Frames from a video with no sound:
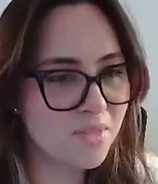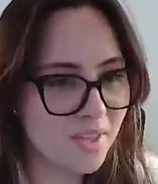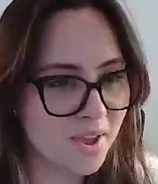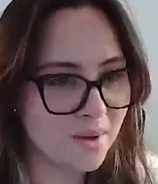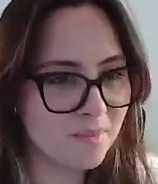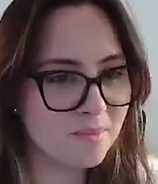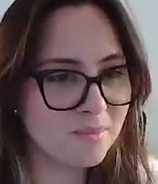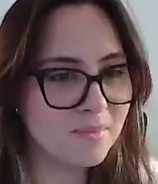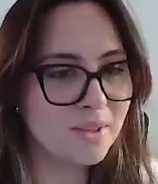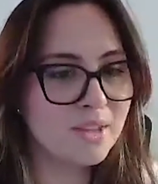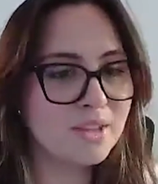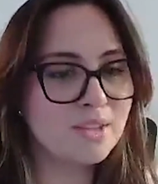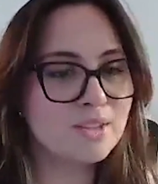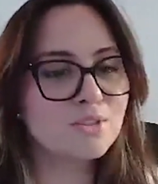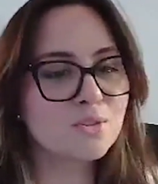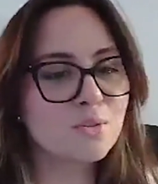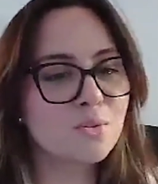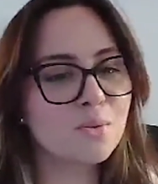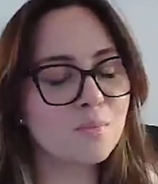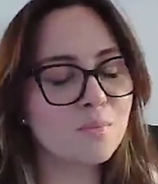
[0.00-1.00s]
them.
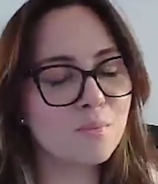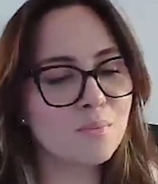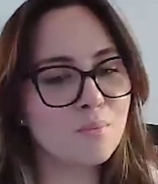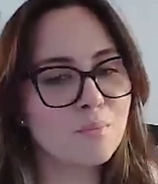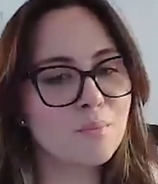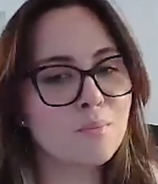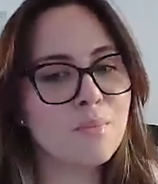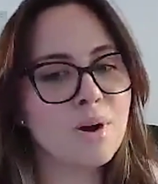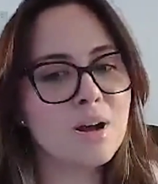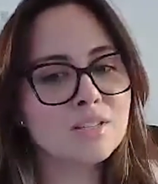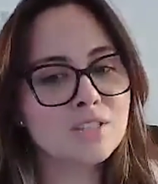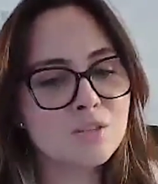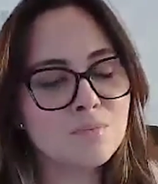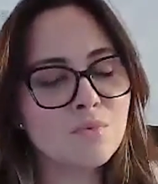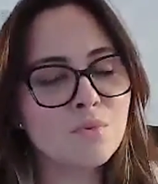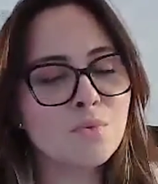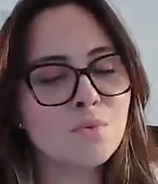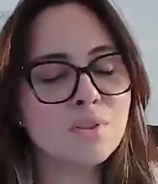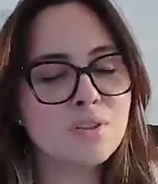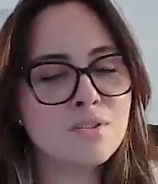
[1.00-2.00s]
So
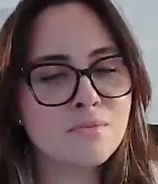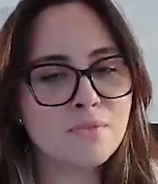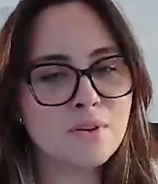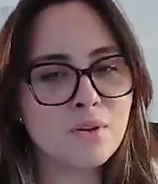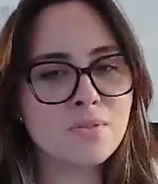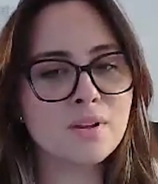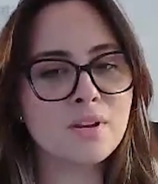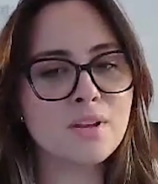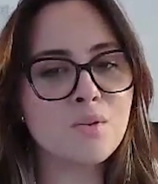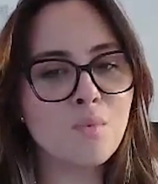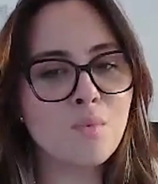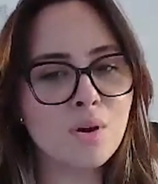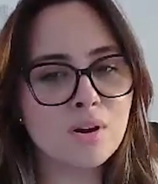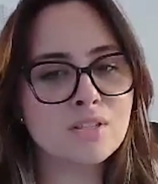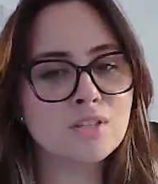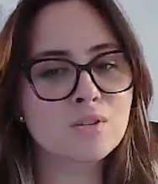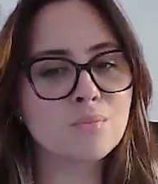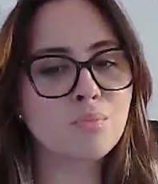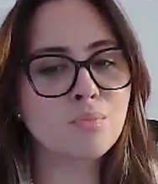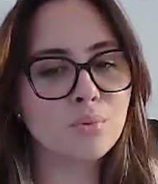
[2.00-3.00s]
Massimo really felt that he wanted
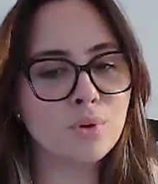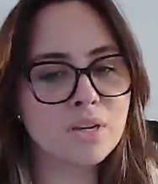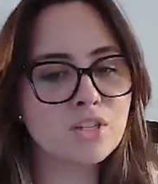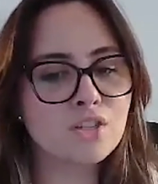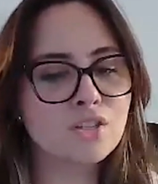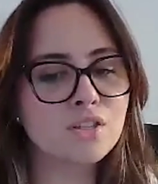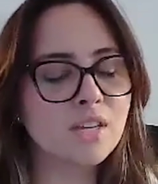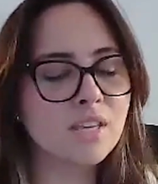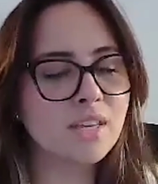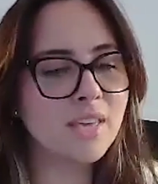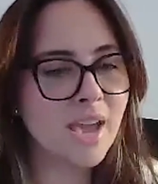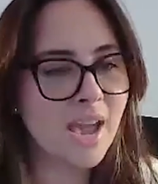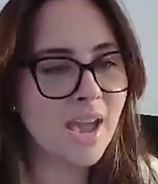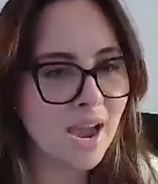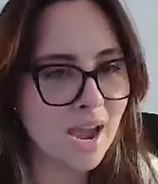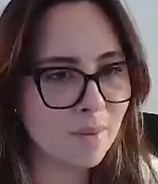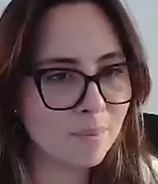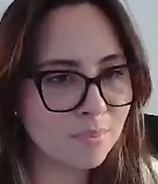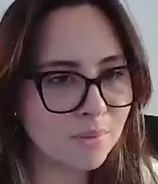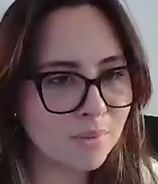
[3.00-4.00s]
to bridge the
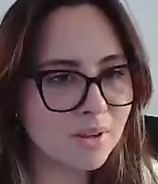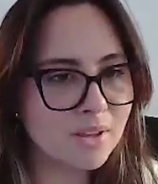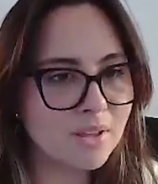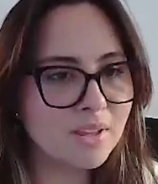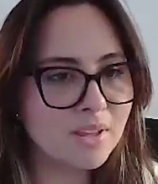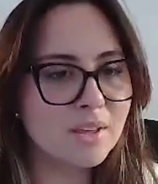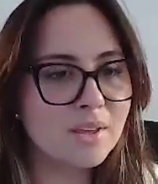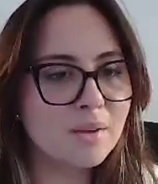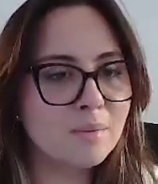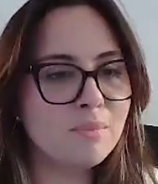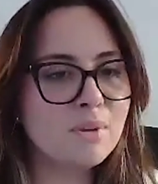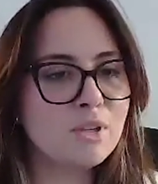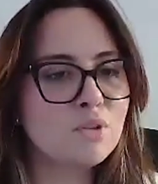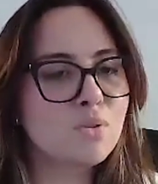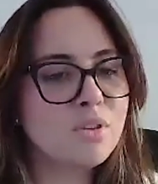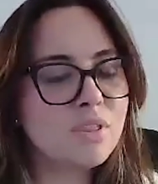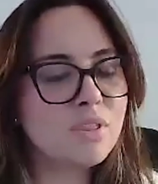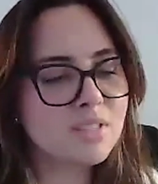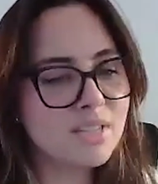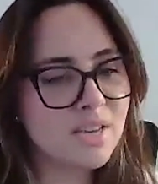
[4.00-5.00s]
gap
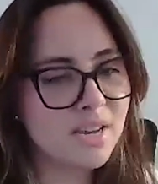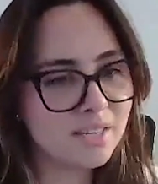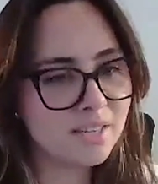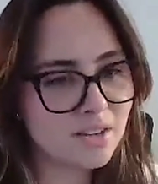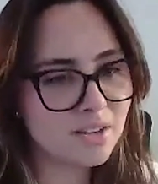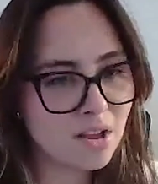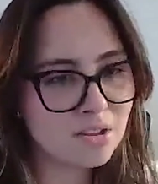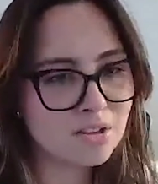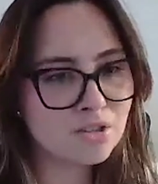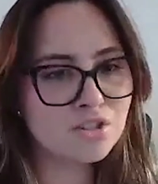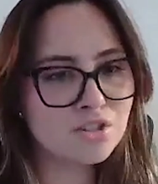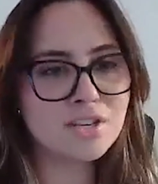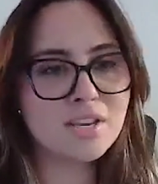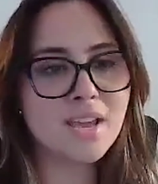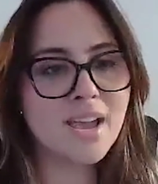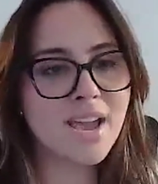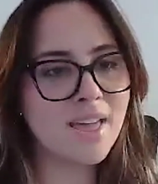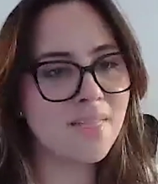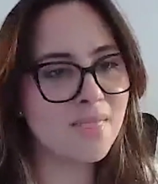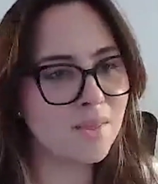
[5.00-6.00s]
between the
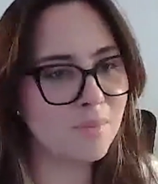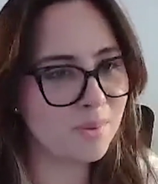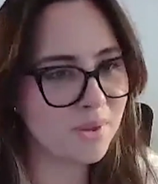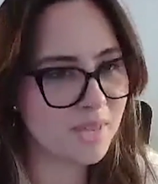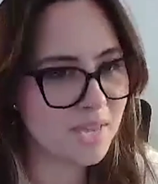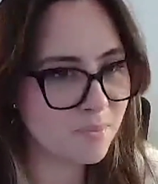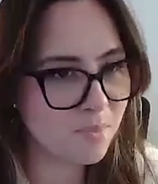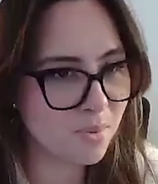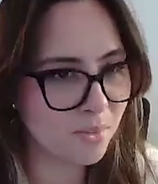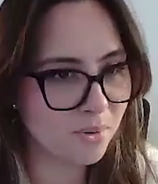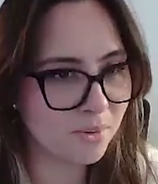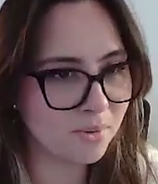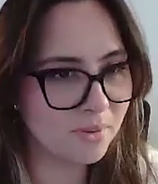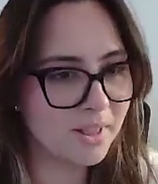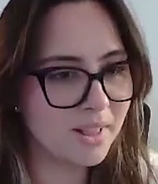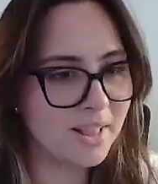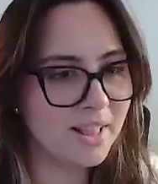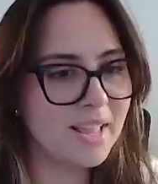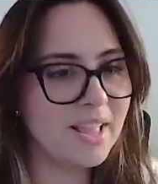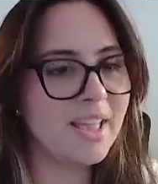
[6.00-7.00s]
technology and the people.
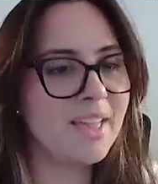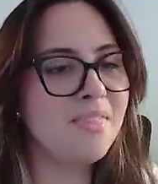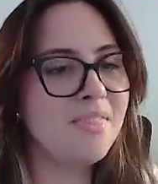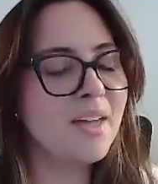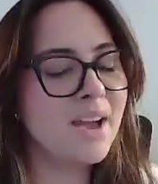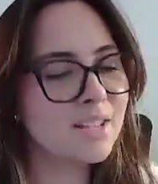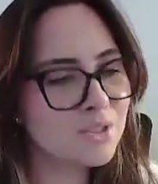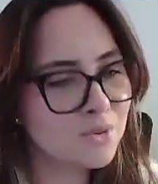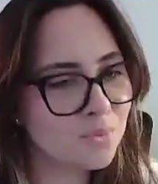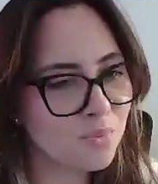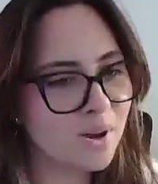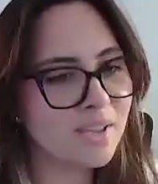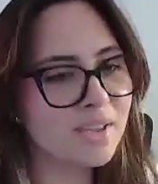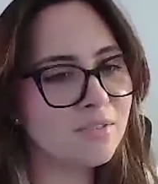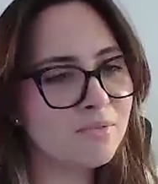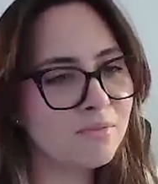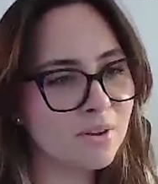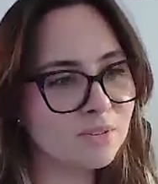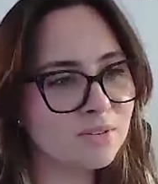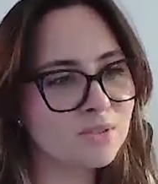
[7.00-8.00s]
And that's why
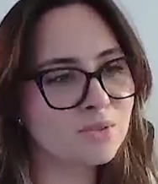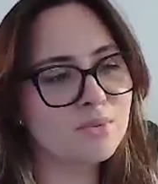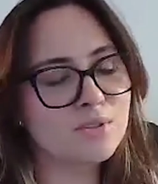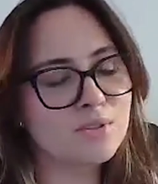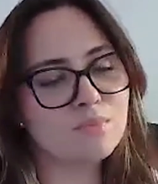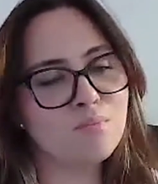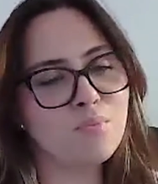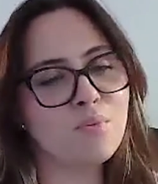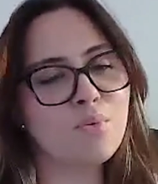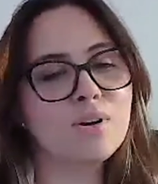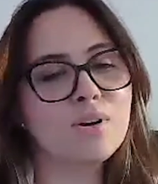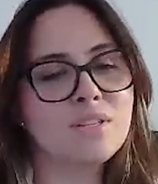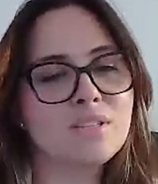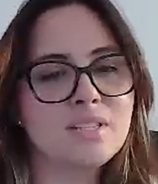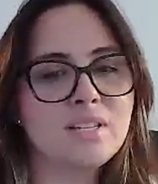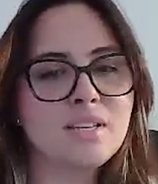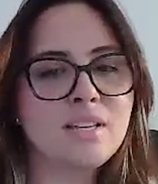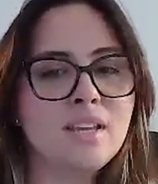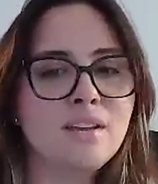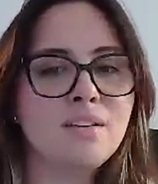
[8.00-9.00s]
he felt it was important
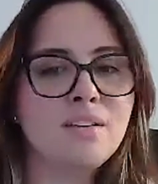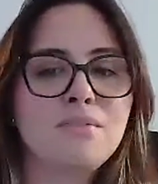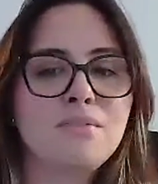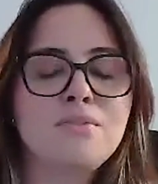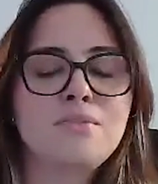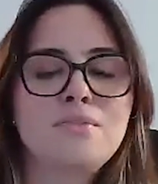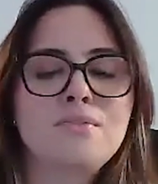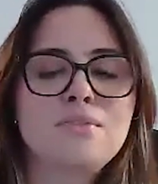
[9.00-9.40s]
to give